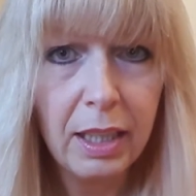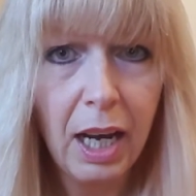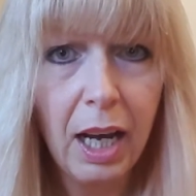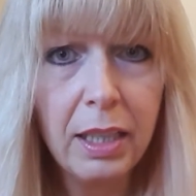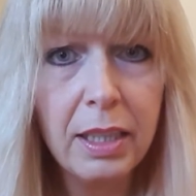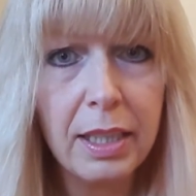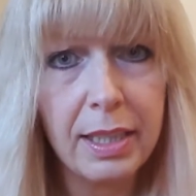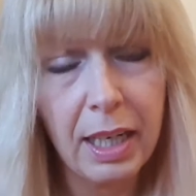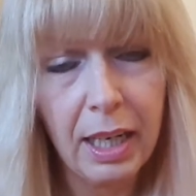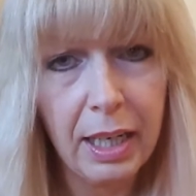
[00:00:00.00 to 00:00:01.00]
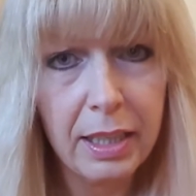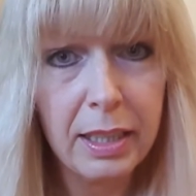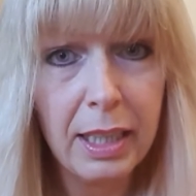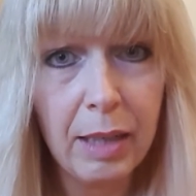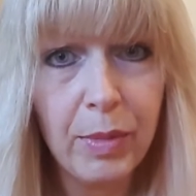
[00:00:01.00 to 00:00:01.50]
undesired
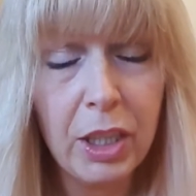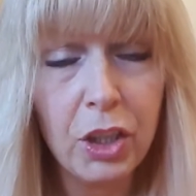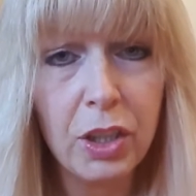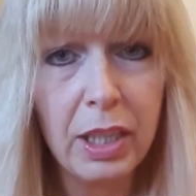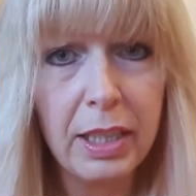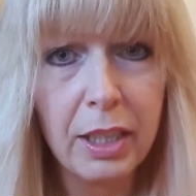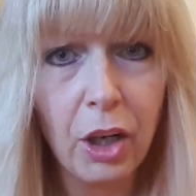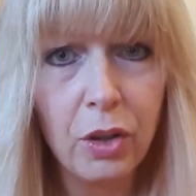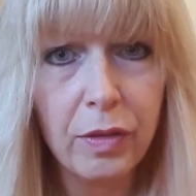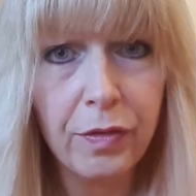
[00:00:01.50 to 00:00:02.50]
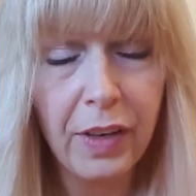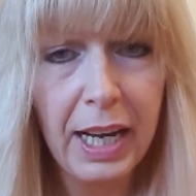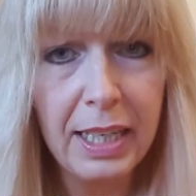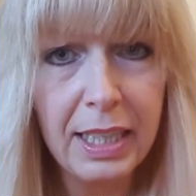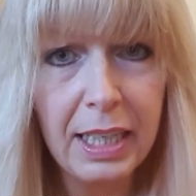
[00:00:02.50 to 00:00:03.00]
image is going to
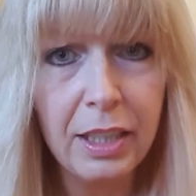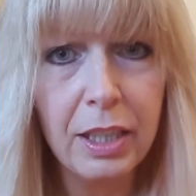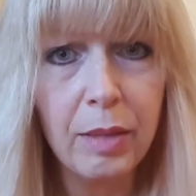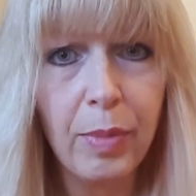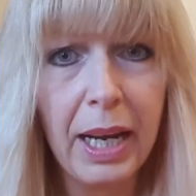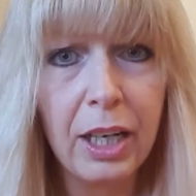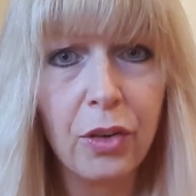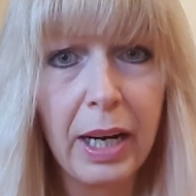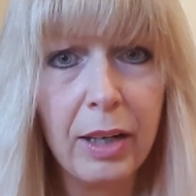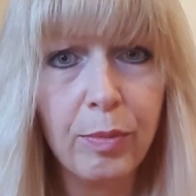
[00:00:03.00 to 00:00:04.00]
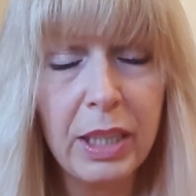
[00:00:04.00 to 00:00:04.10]
fade into the background,